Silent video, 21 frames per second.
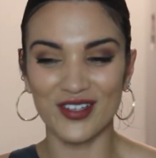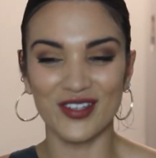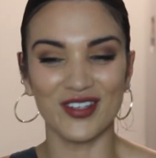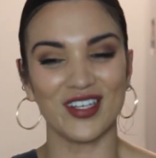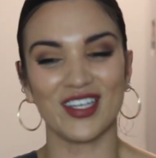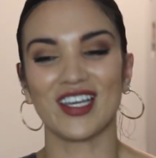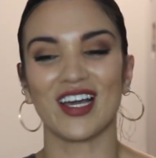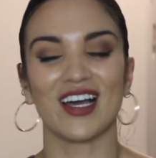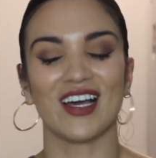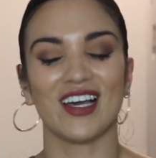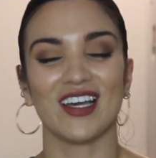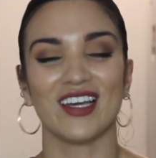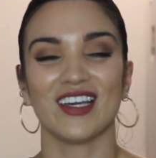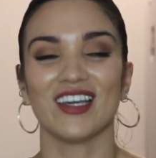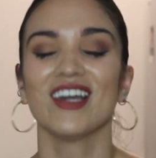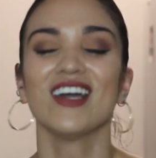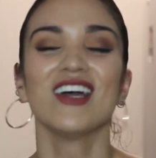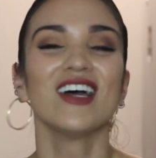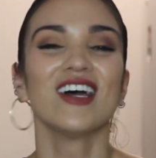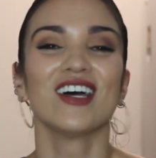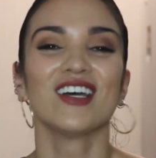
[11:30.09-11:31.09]
Like, I
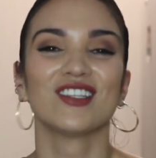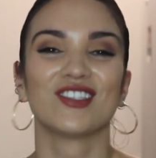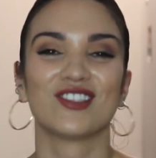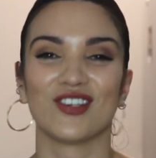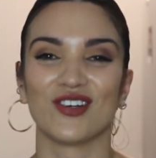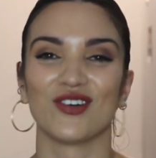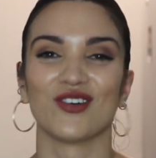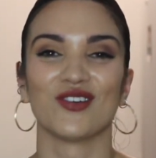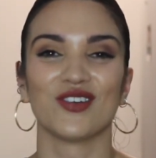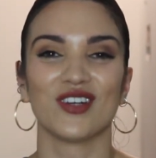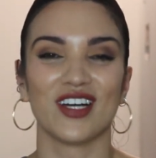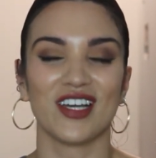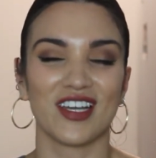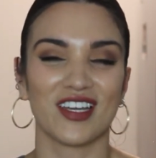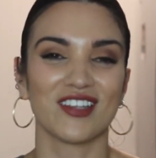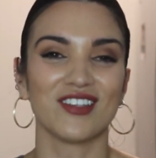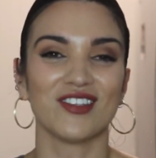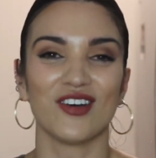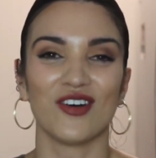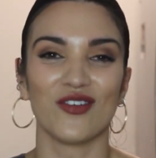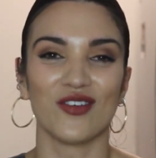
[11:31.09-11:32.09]
don't like
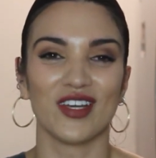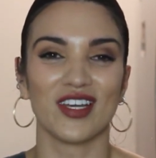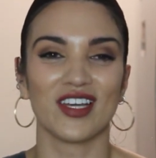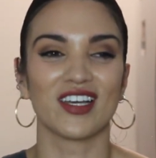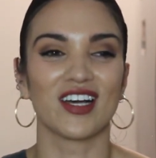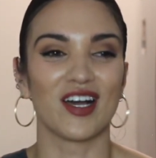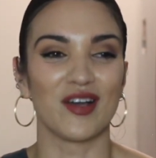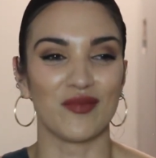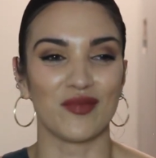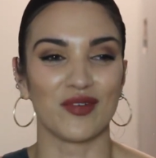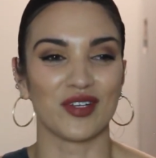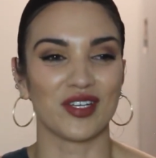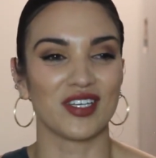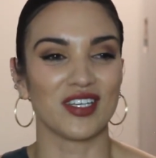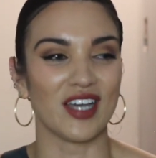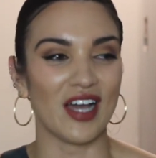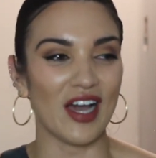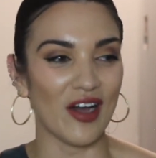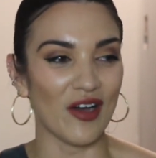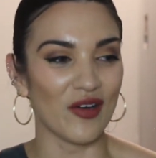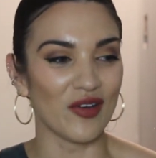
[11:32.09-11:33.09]
knowing I'm working
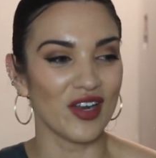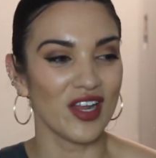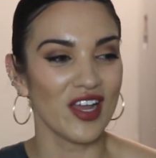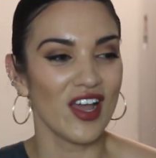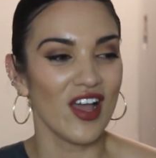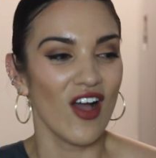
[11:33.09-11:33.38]
out